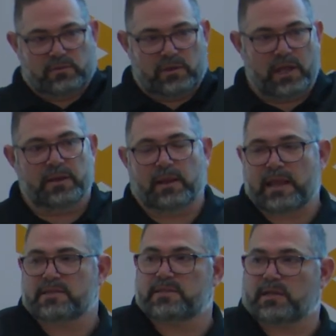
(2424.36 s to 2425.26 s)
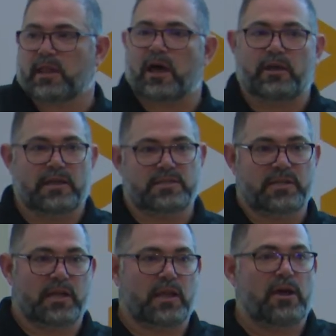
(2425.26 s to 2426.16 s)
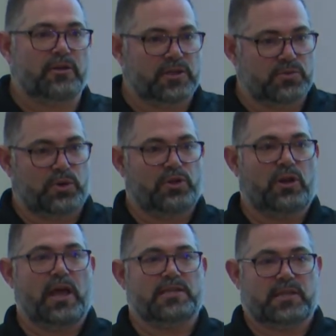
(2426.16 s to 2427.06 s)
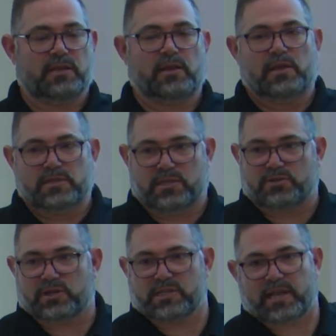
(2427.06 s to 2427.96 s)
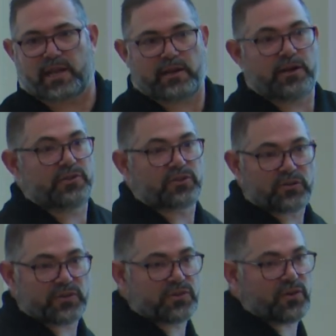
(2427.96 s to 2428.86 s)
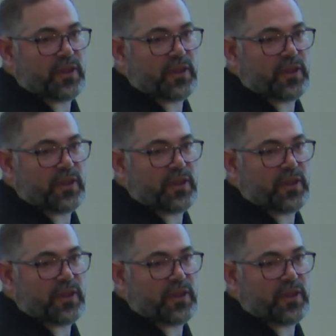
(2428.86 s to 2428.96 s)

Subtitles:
the cloud. It's in the cloud because we're utilizing Citrix Identity Service for